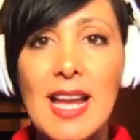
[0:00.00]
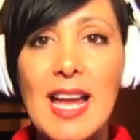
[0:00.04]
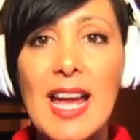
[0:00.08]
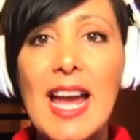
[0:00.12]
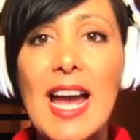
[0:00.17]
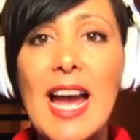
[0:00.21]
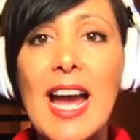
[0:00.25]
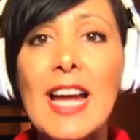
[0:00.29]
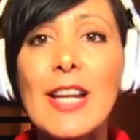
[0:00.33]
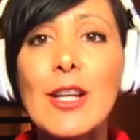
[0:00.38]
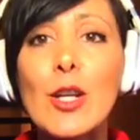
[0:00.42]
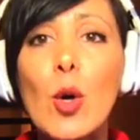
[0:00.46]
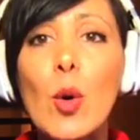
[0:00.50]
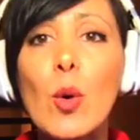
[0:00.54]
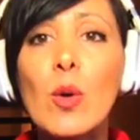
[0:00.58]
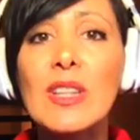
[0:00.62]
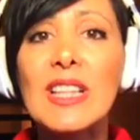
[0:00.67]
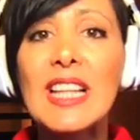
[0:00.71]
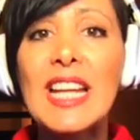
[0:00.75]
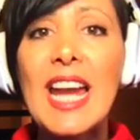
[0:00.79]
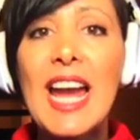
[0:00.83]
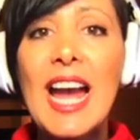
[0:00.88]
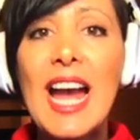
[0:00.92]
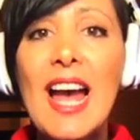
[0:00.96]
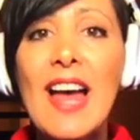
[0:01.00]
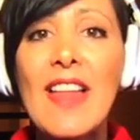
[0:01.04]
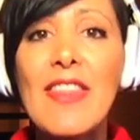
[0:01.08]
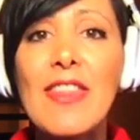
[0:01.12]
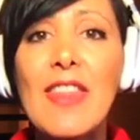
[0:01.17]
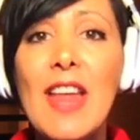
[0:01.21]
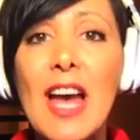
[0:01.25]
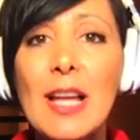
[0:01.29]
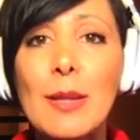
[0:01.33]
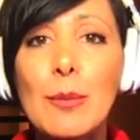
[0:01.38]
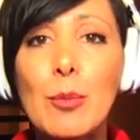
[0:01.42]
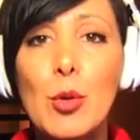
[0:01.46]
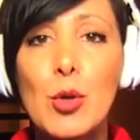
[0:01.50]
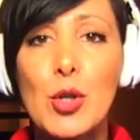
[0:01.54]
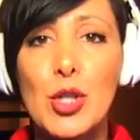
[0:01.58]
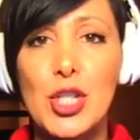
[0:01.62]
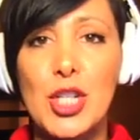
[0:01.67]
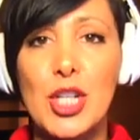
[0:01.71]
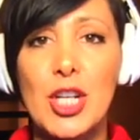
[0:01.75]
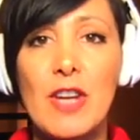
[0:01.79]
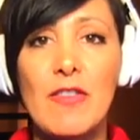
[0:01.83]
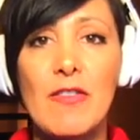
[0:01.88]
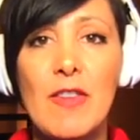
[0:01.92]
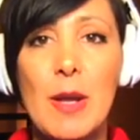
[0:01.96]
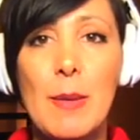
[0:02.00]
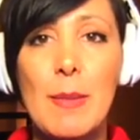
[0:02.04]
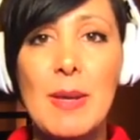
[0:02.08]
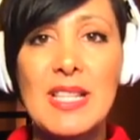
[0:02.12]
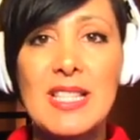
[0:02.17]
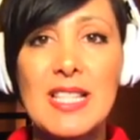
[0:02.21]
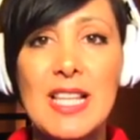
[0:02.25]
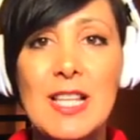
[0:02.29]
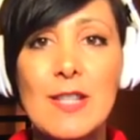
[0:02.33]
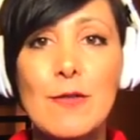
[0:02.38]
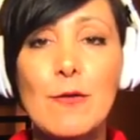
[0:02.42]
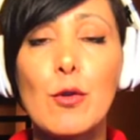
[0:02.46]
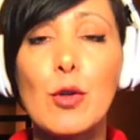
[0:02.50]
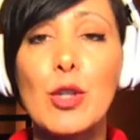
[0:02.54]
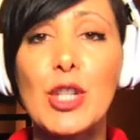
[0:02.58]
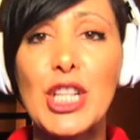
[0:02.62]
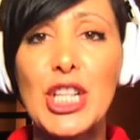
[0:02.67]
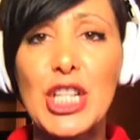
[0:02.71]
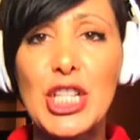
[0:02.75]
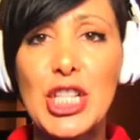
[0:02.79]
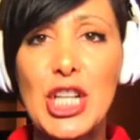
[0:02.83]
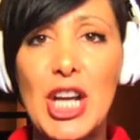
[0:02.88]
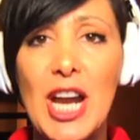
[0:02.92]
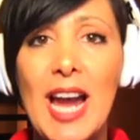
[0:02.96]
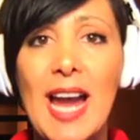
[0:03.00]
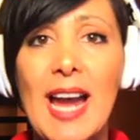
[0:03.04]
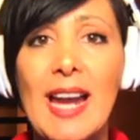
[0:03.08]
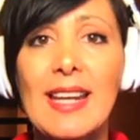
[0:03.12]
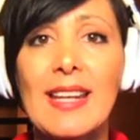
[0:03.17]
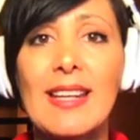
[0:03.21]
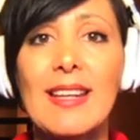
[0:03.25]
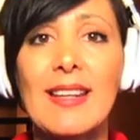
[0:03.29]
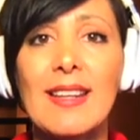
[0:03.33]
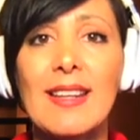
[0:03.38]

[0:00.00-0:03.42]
and only add that portion of MSS for each ACK.